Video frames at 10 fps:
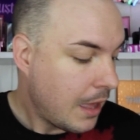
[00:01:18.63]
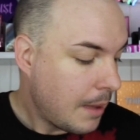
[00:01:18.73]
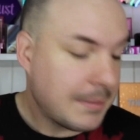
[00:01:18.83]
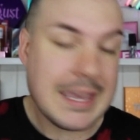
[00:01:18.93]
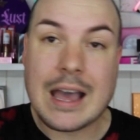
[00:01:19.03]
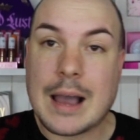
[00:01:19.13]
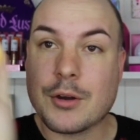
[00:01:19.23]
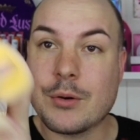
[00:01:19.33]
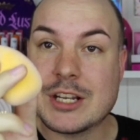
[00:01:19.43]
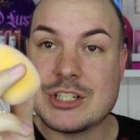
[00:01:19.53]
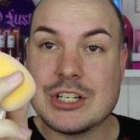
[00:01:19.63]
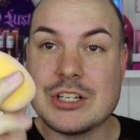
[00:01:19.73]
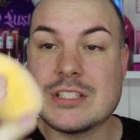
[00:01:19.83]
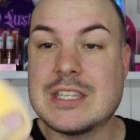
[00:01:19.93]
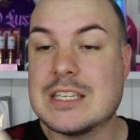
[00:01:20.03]
But yeah, I'm going to
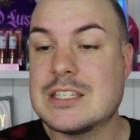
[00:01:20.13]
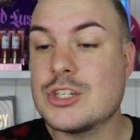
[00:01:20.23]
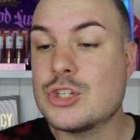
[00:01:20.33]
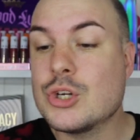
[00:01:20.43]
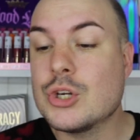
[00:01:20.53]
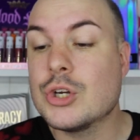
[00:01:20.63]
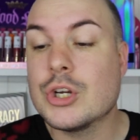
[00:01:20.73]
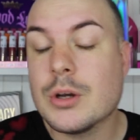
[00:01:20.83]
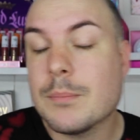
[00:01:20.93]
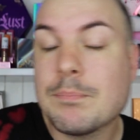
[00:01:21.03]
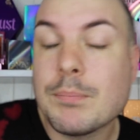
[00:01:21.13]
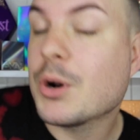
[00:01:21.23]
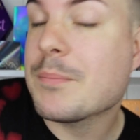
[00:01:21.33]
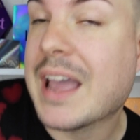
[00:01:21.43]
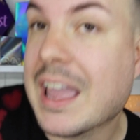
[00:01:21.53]
use this to put
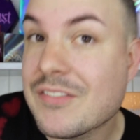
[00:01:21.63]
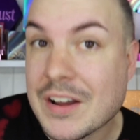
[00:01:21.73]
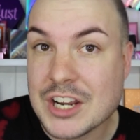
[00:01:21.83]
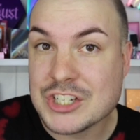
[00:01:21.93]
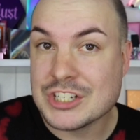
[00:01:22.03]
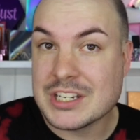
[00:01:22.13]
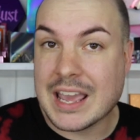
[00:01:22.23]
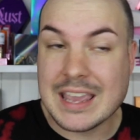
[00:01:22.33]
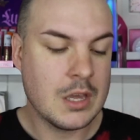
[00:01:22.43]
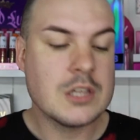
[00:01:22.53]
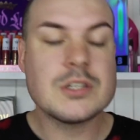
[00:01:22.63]
on my foundation today.